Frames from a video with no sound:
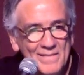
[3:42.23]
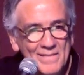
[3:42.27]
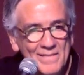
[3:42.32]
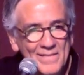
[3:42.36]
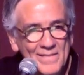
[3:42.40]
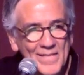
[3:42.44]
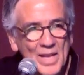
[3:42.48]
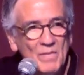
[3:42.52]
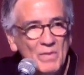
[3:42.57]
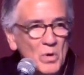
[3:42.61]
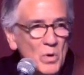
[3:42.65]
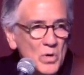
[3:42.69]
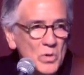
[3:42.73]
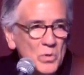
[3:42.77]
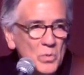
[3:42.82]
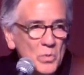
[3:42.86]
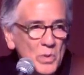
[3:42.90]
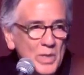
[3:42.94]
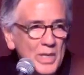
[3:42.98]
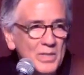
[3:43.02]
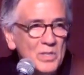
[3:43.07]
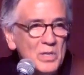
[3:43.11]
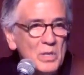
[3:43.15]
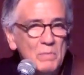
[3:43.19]
Now, of course,
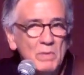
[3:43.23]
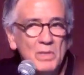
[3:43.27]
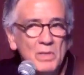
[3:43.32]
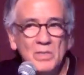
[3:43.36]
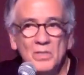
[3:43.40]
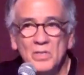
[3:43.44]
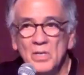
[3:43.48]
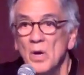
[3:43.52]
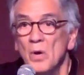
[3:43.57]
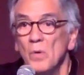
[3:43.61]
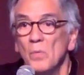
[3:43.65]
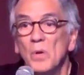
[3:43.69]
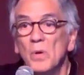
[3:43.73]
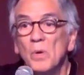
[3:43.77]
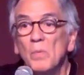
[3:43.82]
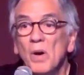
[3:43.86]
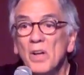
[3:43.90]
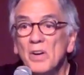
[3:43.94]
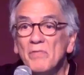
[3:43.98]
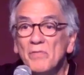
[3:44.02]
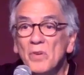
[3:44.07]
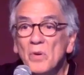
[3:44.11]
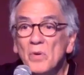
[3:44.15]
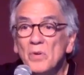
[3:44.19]
we as humans, we want
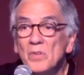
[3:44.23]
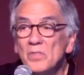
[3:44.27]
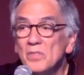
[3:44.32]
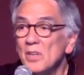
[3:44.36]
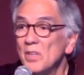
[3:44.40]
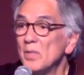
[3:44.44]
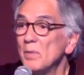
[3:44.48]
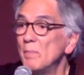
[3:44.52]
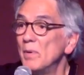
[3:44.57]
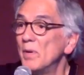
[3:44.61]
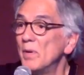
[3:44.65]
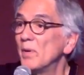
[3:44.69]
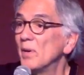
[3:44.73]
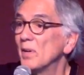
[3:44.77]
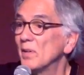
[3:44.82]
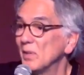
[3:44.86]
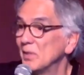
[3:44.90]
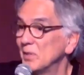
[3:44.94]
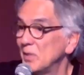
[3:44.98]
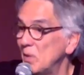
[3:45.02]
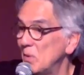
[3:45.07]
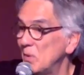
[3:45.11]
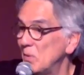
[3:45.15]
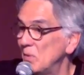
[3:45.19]
to focus on the miracle,
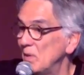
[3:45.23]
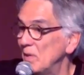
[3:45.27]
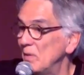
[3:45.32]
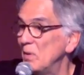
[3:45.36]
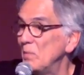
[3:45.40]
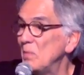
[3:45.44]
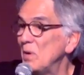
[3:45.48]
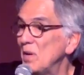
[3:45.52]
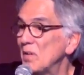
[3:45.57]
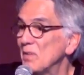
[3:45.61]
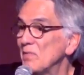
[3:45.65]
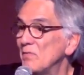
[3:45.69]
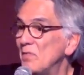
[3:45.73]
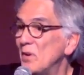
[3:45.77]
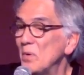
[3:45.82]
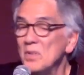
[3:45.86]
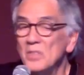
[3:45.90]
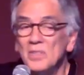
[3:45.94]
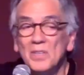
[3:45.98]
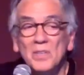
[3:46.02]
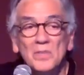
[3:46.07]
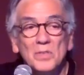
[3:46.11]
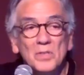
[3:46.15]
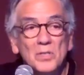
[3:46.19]
don't we? We want to
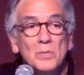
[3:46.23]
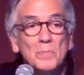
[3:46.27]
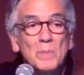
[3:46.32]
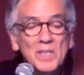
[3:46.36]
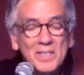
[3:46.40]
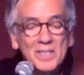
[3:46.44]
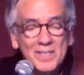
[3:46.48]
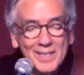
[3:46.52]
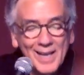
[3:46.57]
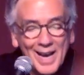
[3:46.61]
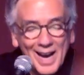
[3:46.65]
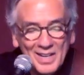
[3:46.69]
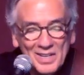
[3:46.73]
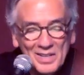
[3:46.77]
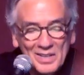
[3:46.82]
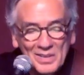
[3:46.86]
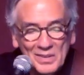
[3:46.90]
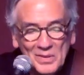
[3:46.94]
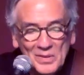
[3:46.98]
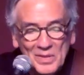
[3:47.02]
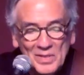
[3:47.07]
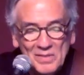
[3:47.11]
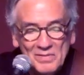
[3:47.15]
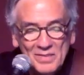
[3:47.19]
focus on the
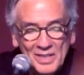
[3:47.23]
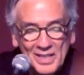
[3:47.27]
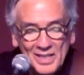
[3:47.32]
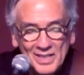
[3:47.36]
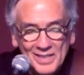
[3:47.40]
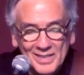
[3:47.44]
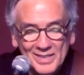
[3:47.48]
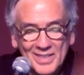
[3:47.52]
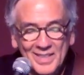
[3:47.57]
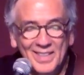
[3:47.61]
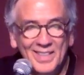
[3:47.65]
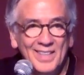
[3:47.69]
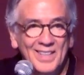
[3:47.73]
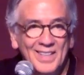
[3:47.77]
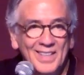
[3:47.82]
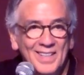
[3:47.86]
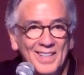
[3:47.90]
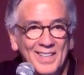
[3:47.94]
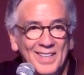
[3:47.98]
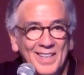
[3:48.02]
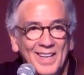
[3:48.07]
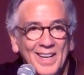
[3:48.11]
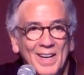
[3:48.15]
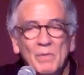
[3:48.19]
spectacular event.
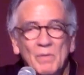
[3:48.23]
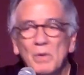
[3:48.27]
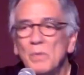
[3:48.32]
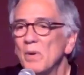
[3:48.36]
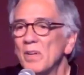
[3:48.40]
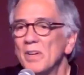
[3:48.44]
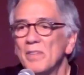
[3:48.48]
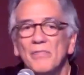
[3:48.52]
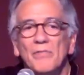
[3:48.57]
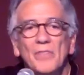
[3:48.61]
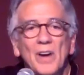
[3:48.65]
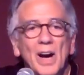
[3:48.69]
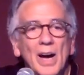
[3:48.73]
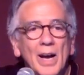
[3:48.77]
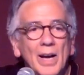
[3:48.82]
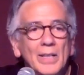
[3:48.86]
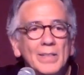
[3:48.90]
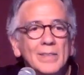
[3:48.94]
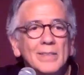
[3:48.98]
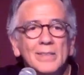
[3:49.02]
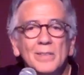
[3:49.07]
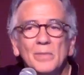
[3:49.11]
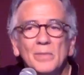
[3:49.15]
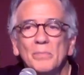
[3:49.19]
And we want to fight
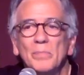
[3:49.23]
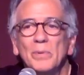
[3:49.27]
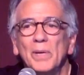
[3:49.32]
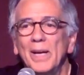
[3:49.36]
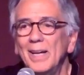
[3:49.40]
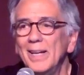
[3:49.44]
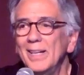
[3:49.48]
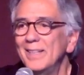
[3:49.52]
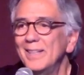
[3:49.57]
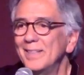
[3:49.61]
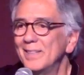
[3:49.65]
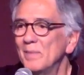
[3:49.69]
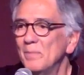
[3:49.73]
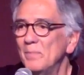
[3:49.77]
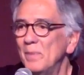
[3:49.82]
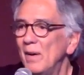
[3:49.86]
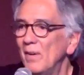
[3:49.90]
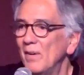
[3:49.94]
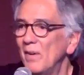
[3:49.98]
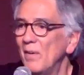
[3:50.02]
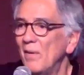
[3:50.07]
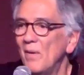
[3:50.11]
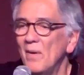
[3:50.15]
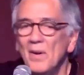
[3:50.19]
and debate
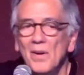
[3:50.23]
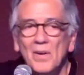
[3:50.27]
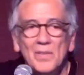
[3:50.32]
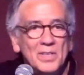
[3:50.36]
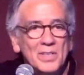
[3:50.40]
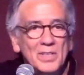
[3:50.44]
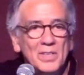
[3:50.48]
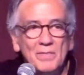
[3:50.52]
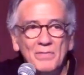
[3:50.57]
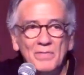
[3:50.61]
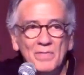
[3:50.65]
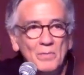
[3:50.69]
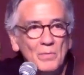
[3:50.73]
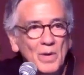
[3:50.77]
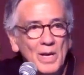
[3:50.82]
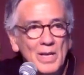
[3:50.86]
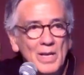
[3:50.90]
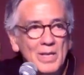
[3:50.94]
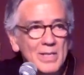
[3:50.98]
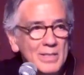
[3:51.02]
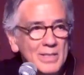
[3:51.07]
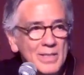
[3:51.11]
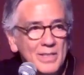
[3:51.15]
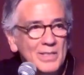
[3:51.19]
about all the different
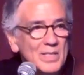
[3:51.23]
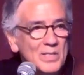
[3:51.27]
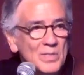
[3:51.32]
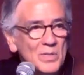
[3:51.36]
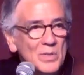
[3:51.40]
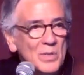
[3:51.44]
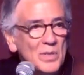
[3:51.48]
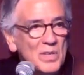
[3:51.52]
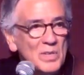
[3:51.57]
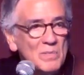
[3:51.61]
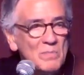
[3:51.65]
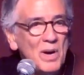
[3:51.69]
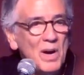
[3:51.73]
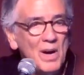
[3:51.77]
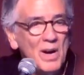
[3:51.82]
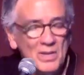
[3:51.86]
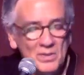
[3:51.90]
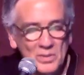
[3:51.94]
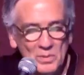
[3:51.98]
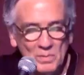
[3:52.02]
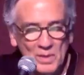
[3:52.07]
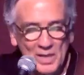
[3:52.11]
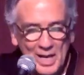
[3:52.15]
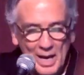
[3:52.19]
ways that this could have
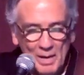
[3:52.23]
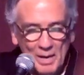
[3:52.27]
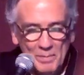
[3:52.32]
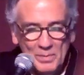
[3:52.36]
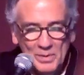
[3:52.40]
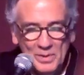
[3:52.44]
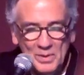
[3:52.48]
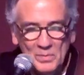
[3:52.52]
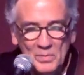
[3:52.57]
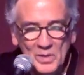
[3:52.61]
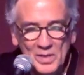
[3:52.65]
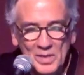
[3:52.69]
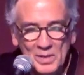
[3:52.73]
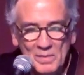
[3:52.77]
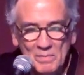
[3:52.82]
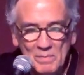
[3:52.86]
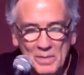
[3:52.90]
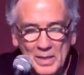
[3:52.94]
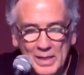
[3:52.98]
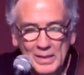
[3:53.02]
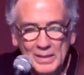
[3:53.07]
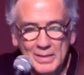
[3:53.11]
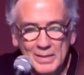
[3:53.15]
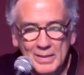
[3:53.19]
possibly happened and what it
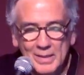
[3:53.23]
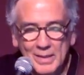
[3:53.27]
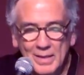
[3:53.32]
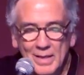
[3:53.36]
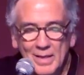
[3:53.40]
means.